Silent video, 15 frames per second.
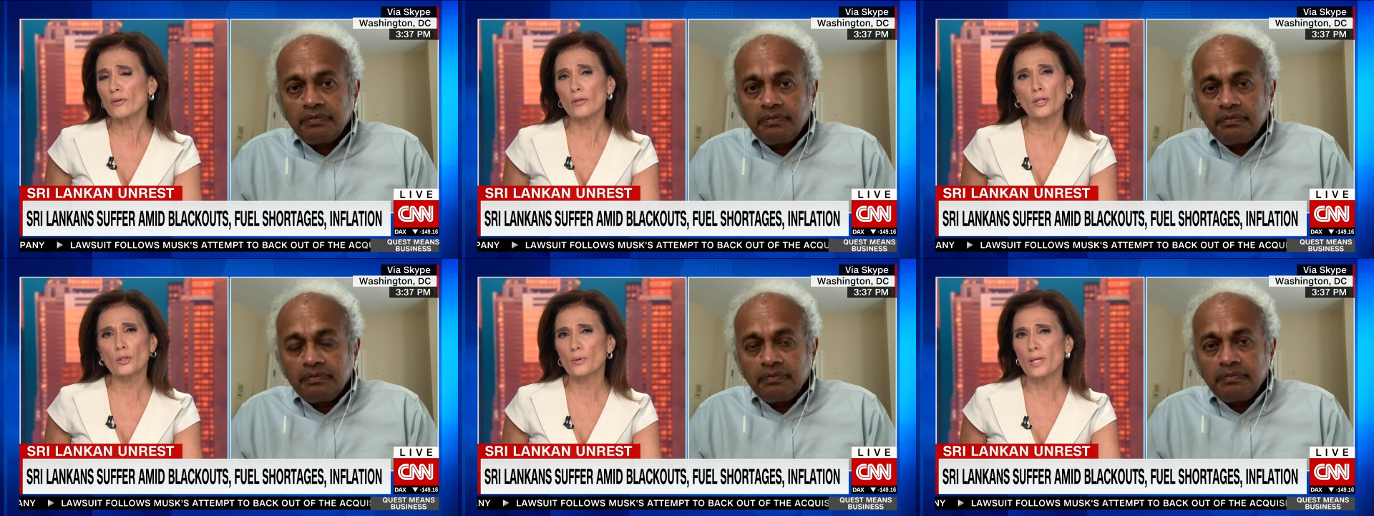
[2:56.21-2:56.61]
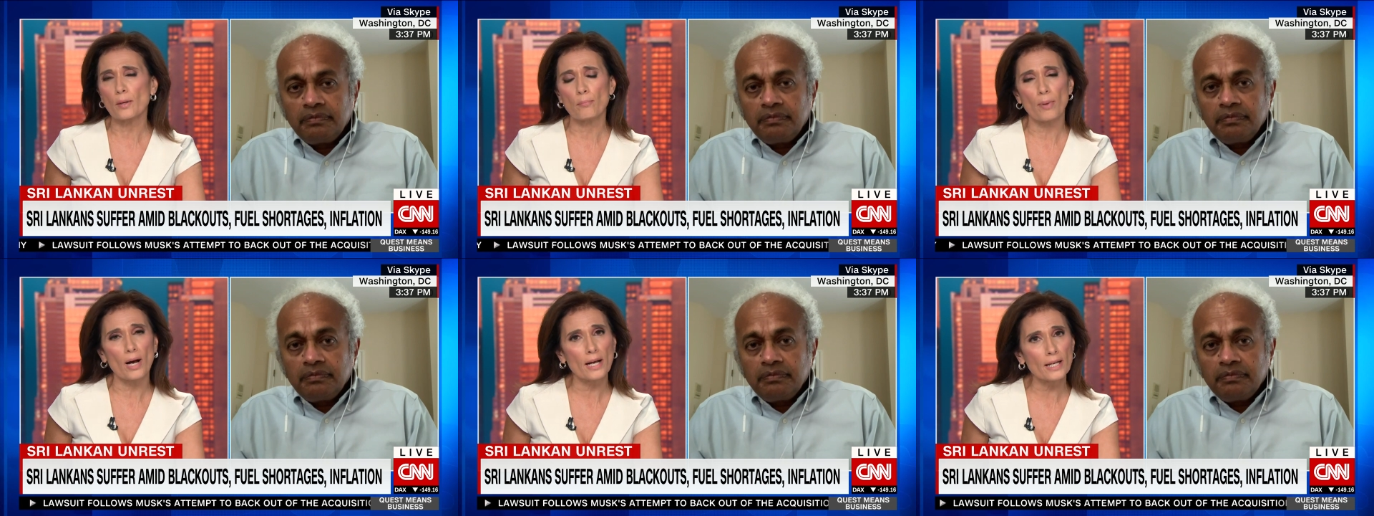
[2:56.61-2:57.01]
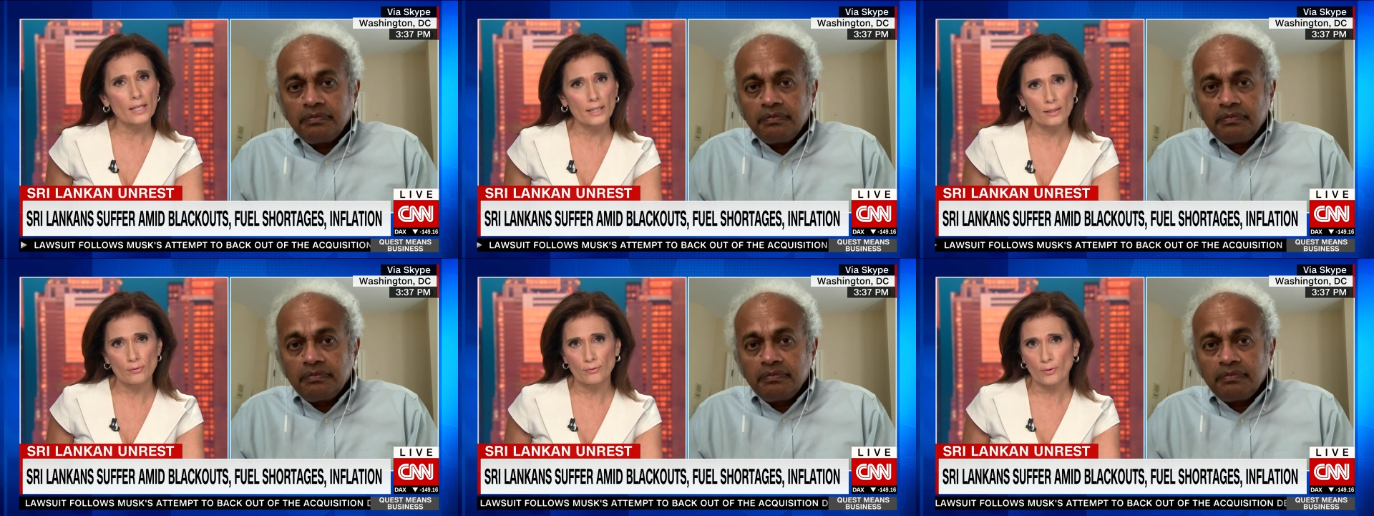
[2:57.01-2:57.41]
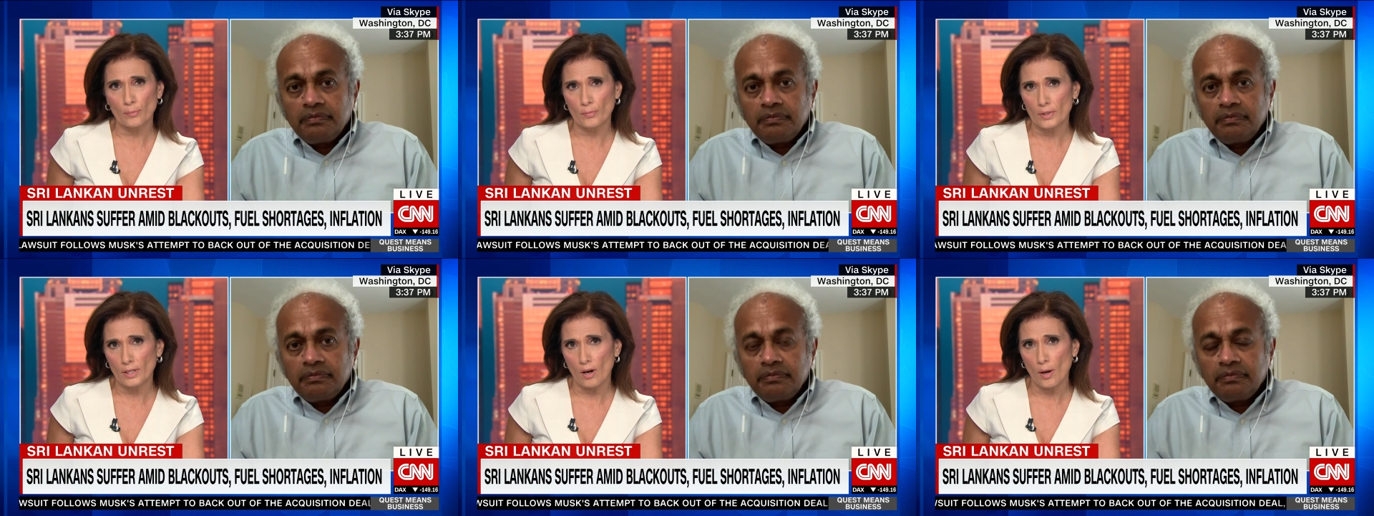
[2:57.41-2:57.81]
Speaker 1: or not you'd get buy in
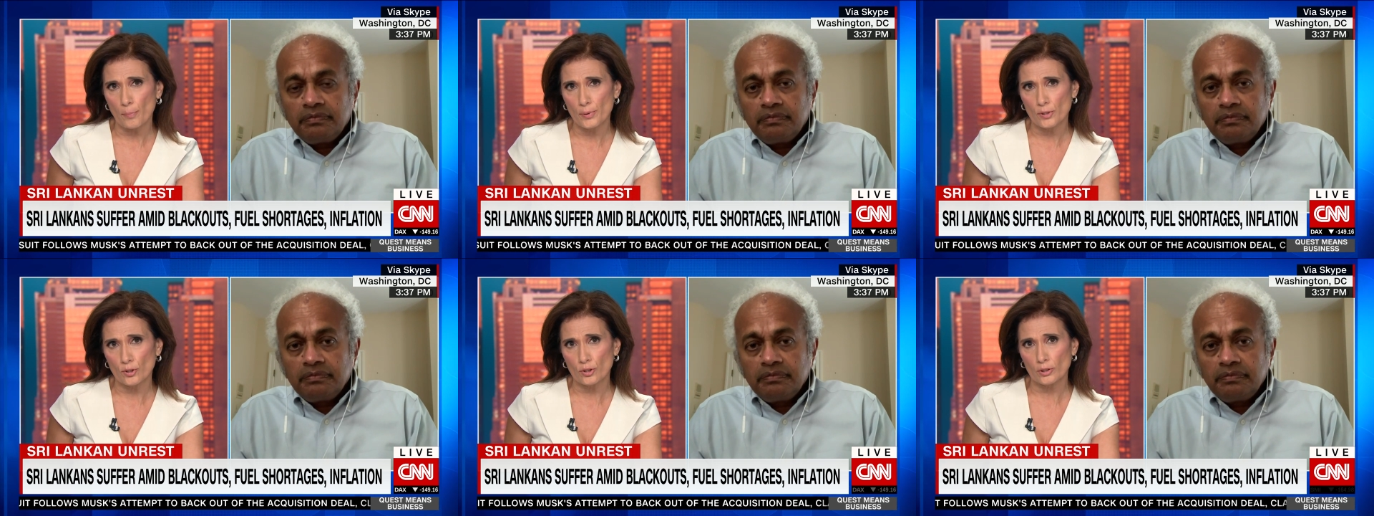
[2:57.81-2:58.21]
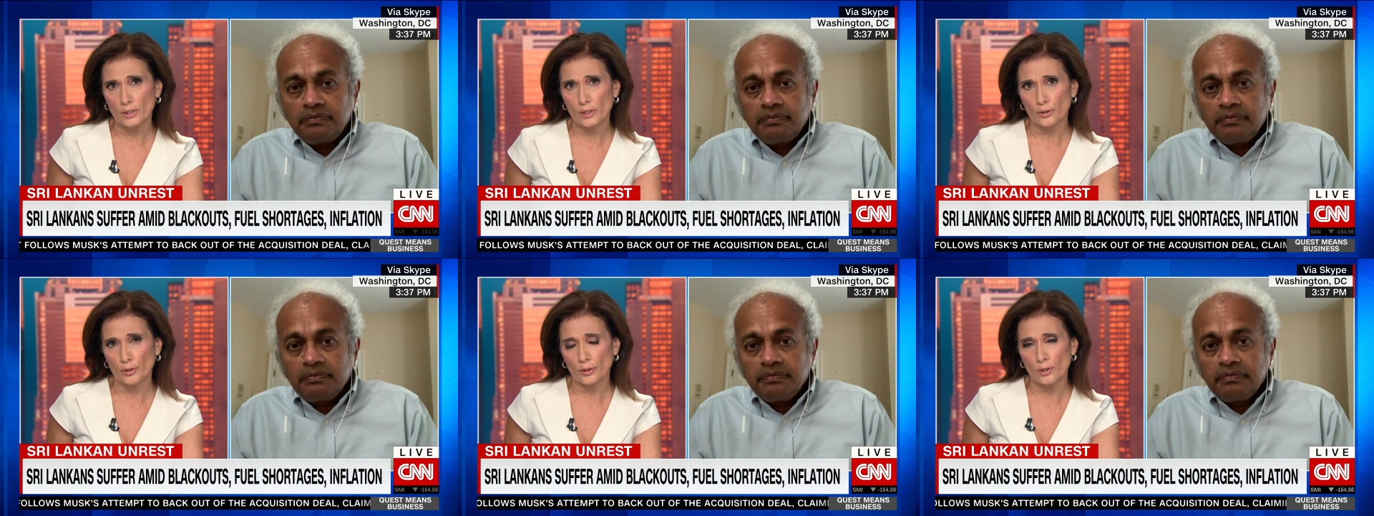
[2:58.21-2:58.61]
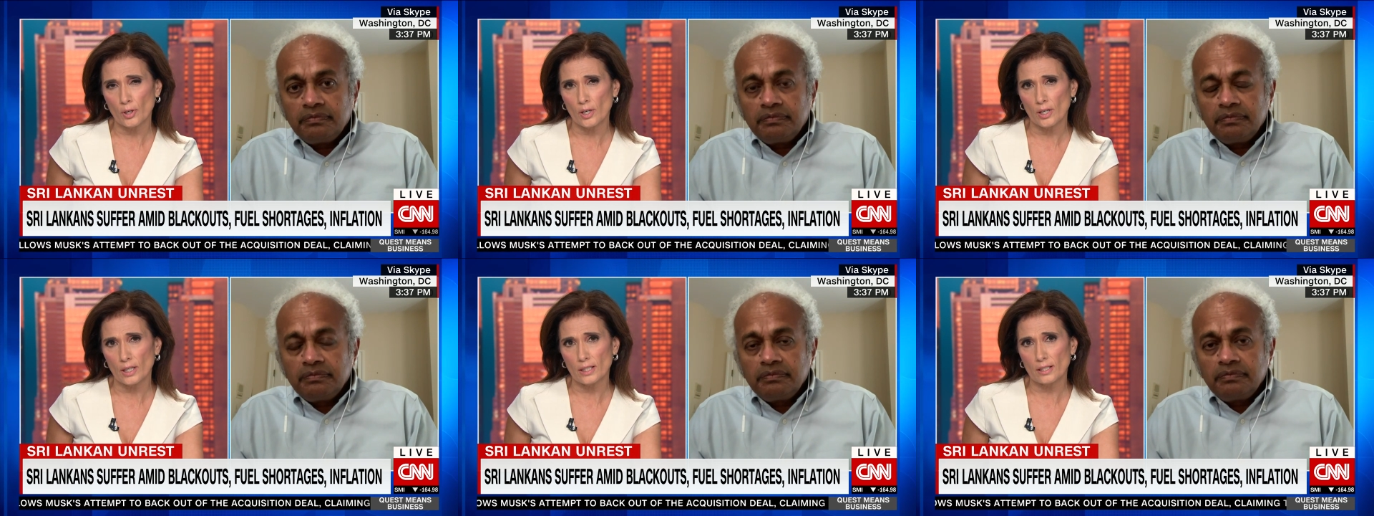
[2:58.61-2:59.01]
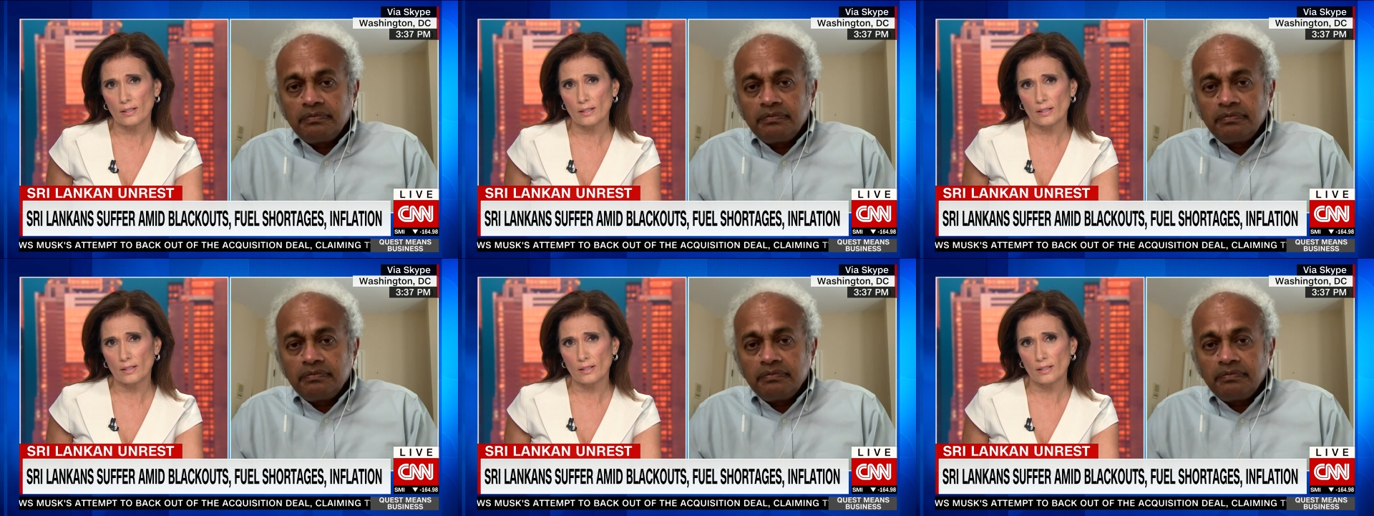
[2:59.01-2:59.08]
from the opposition leader or not,